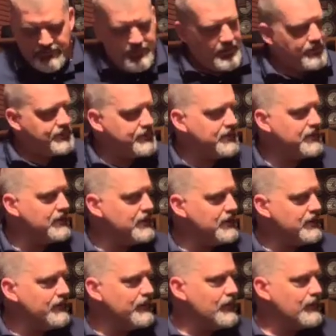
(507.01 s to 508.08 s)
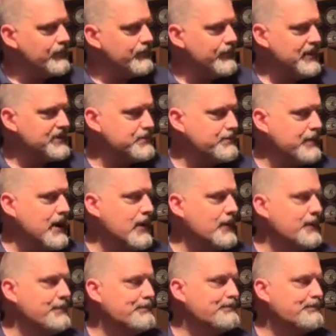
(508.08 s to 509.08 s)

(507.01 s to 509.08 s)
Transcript: There's no fret sprout.